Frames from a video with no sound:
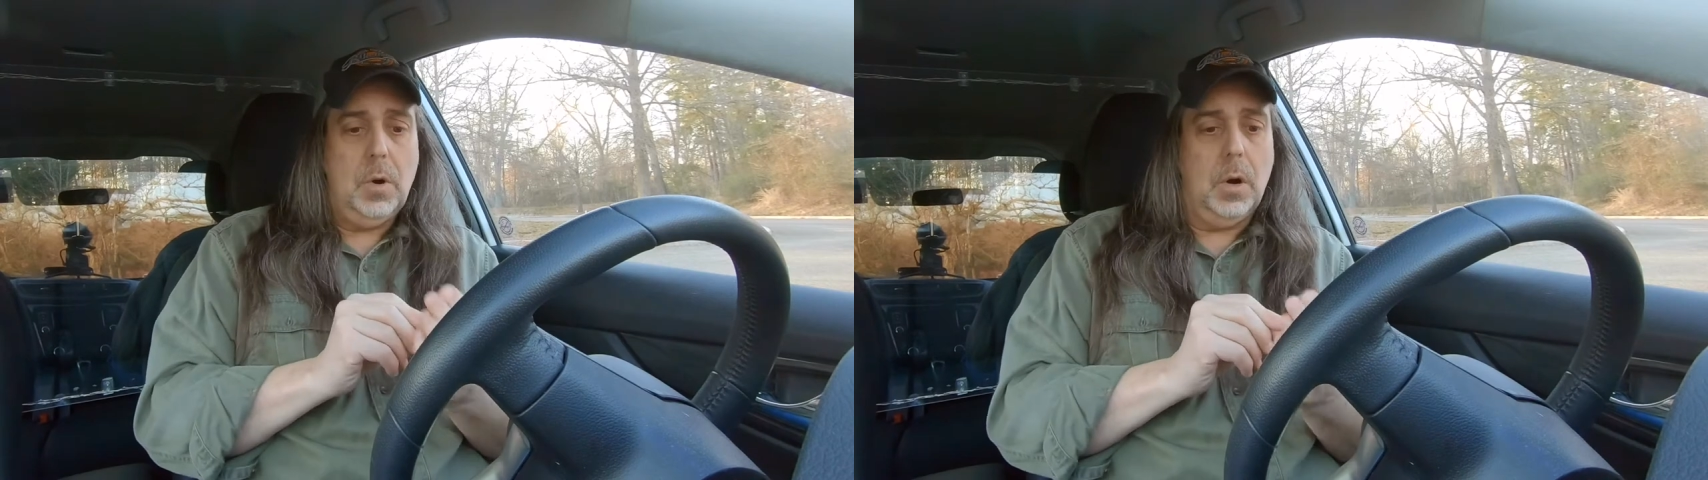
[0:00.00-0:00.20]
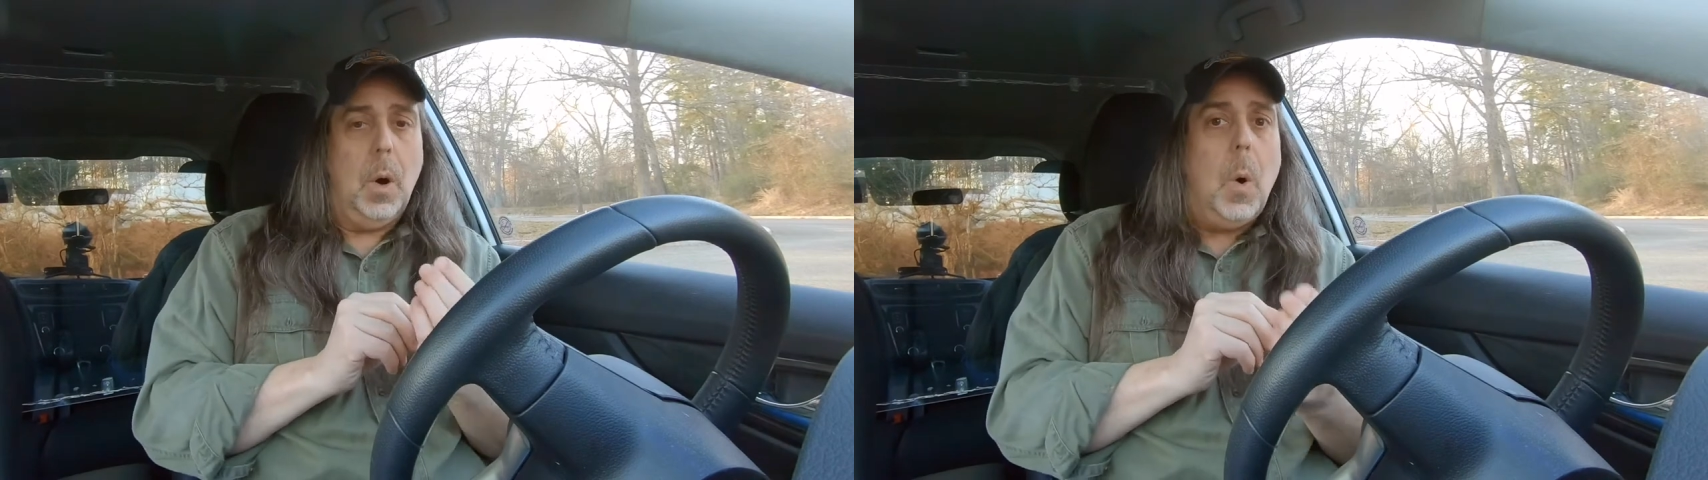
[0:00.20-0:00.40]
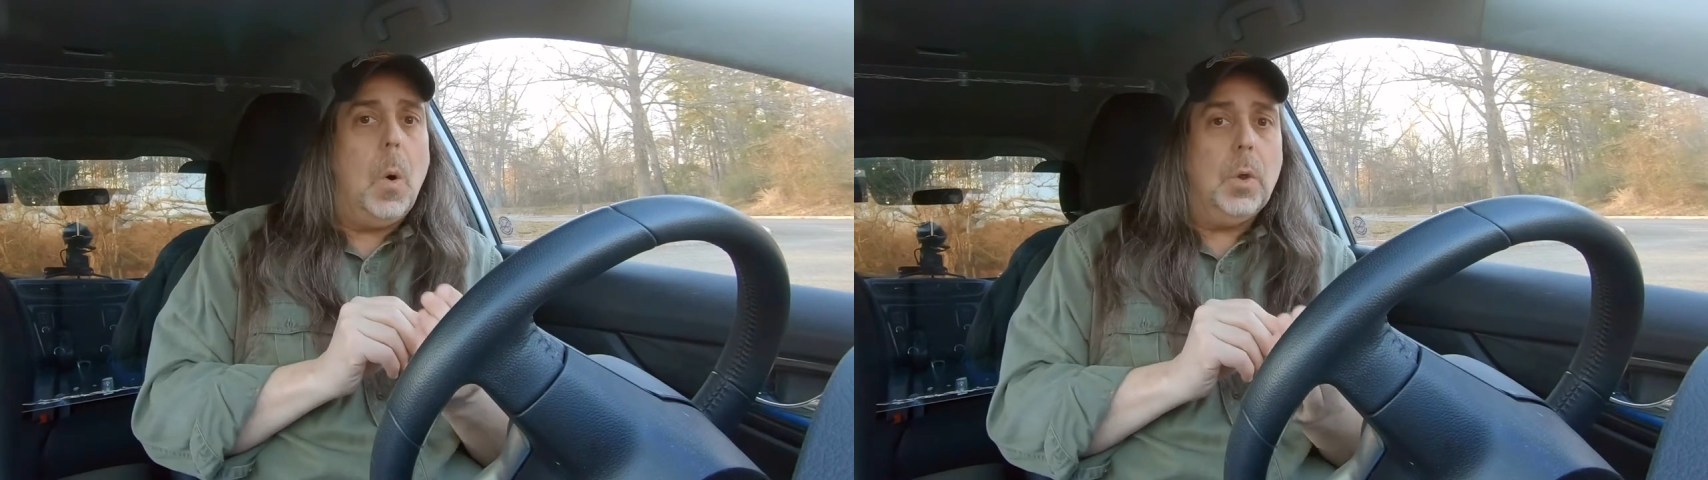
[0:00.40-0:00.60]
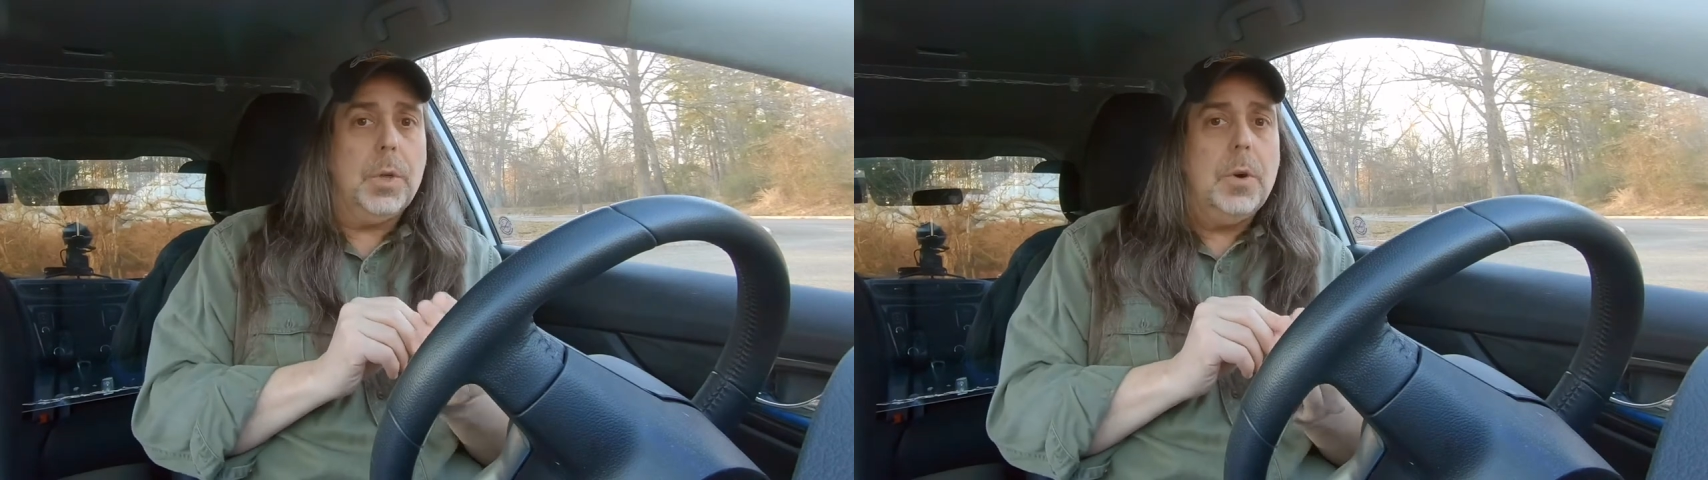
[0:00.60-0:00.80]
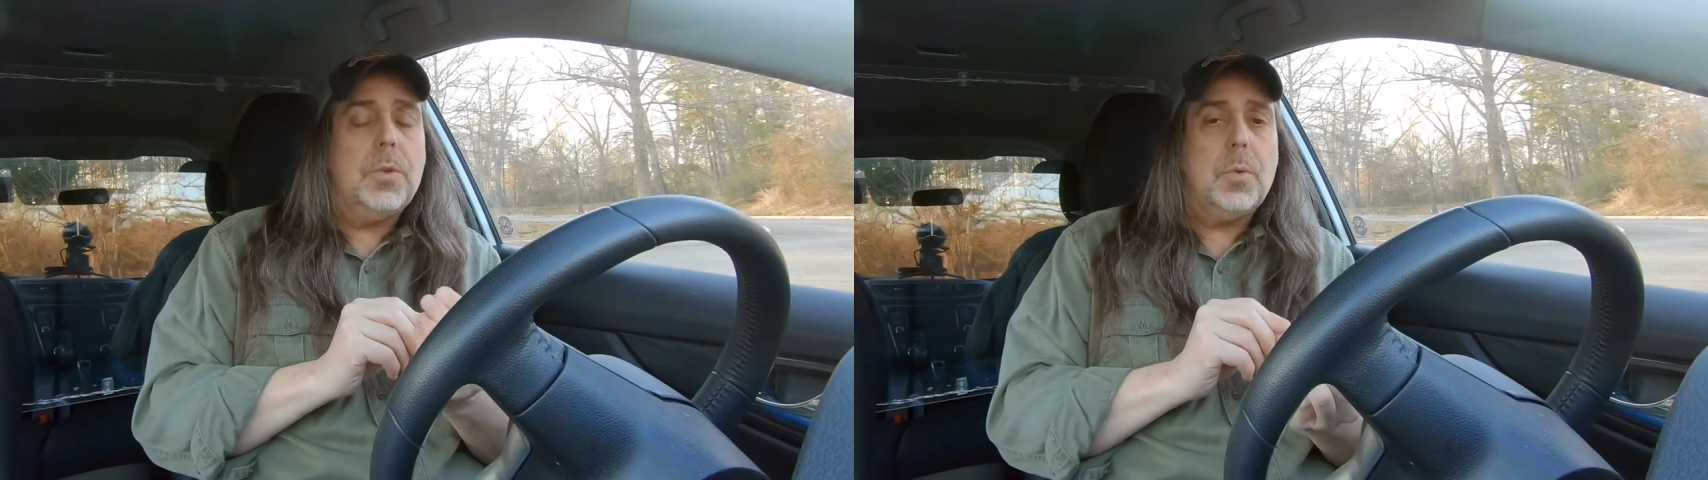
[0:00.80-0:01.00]
going to hold
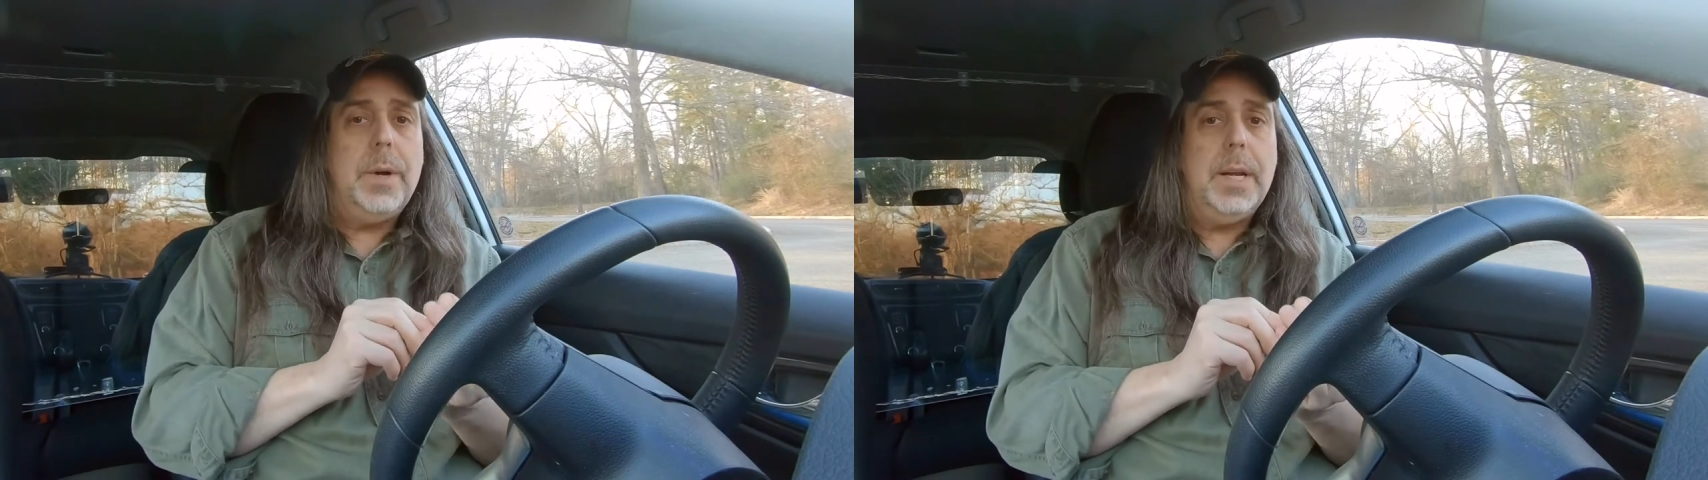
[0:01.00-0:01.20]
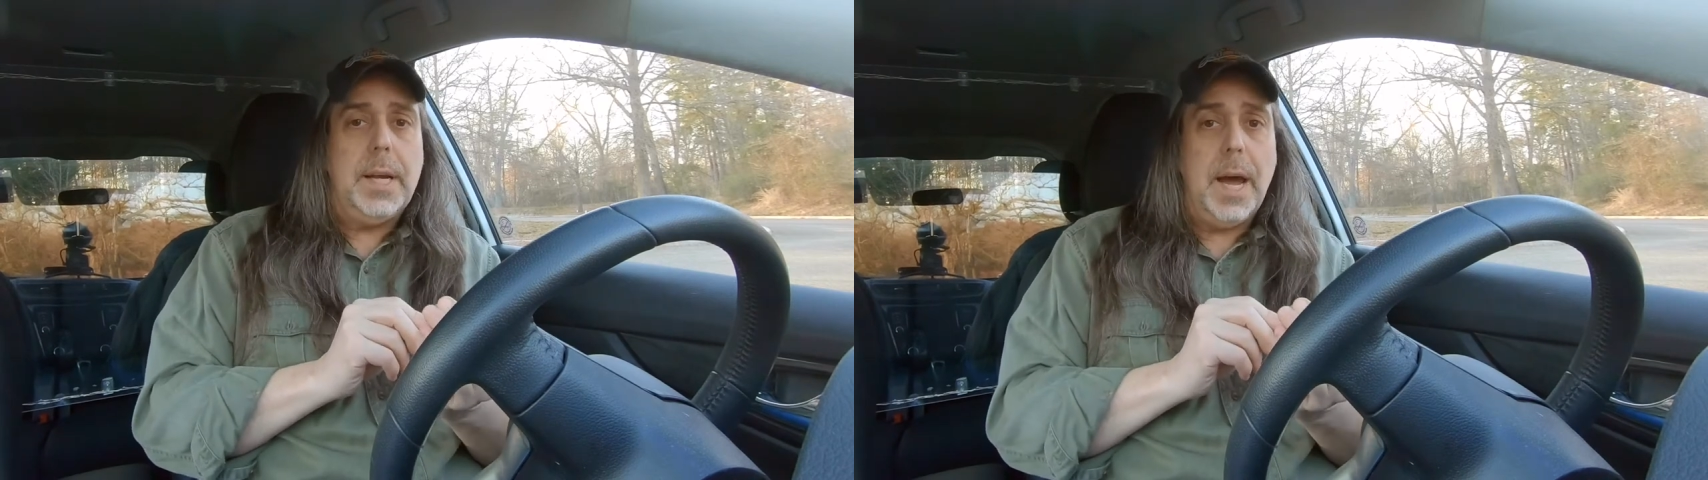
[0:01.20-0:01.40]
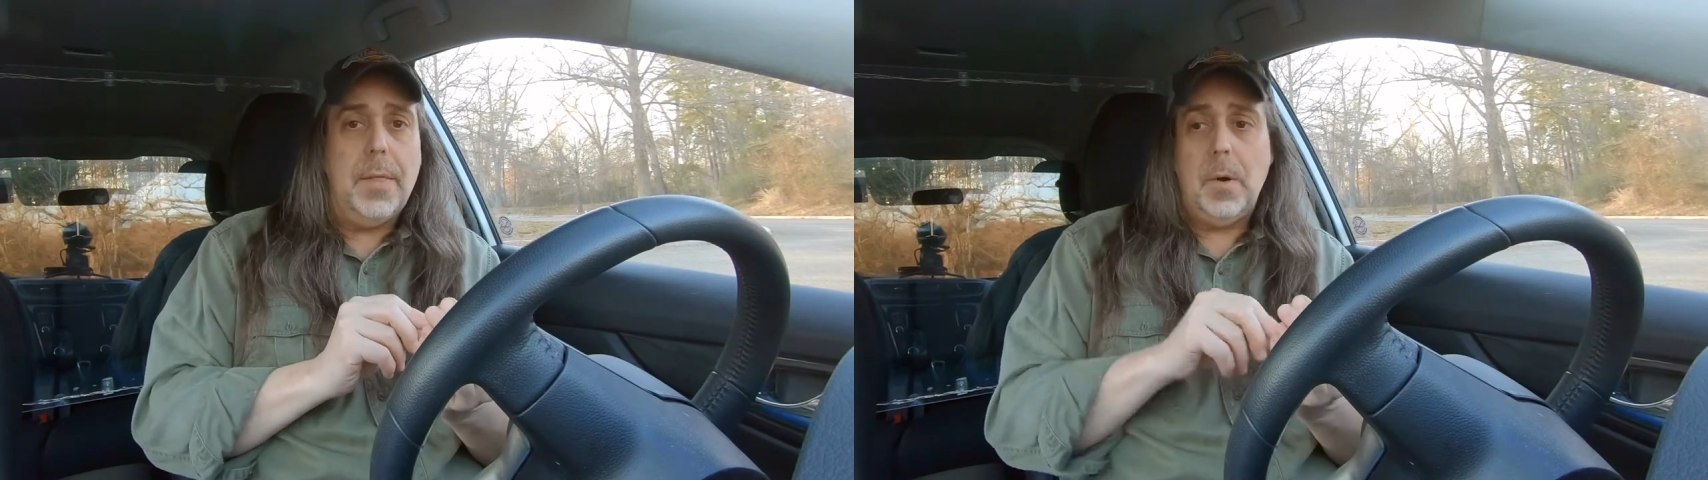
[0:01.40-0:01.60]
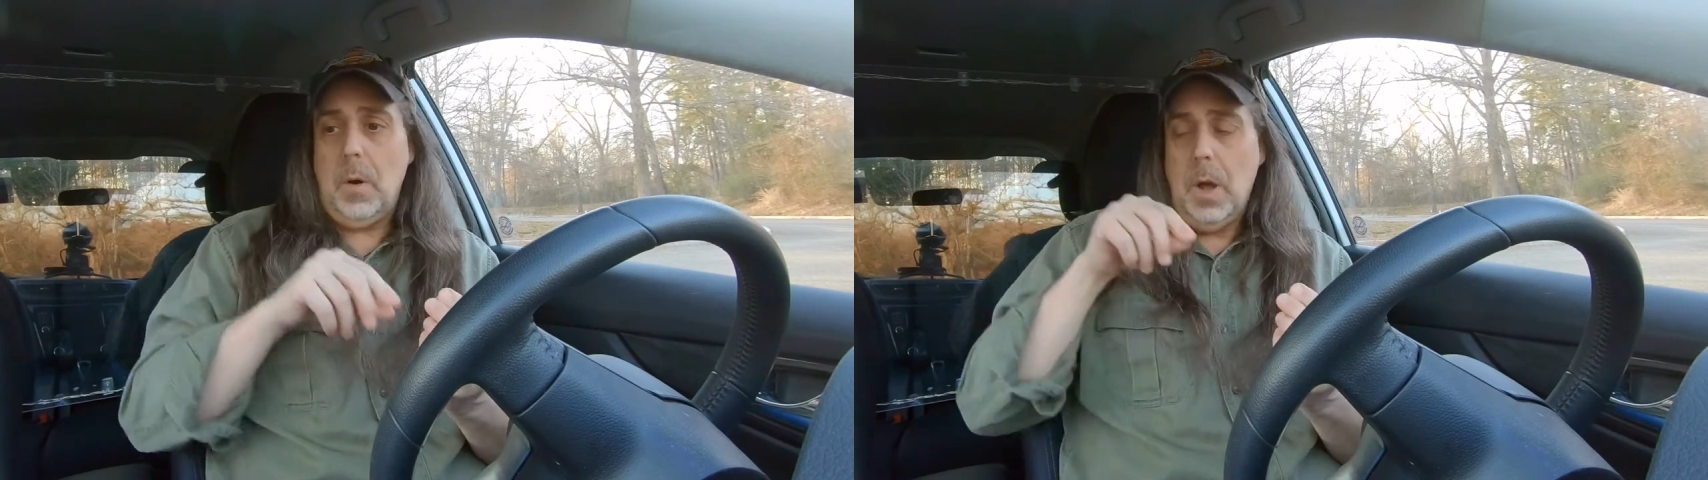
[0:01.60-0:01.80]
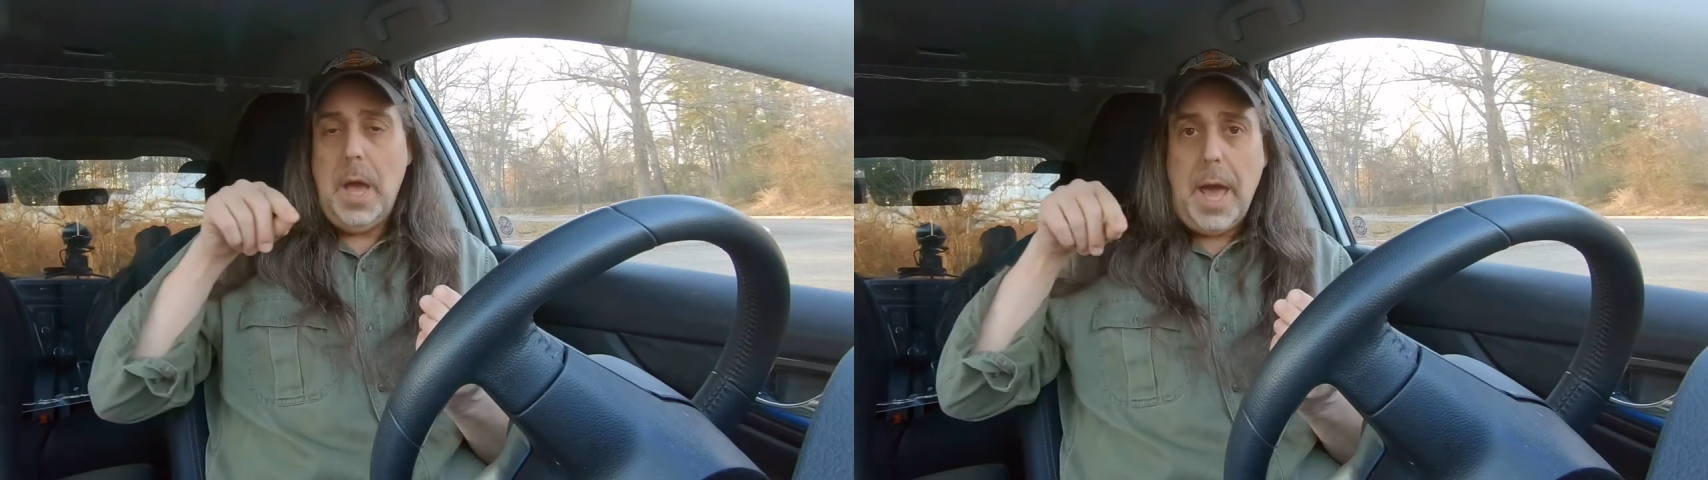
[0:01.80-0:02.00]
those three together,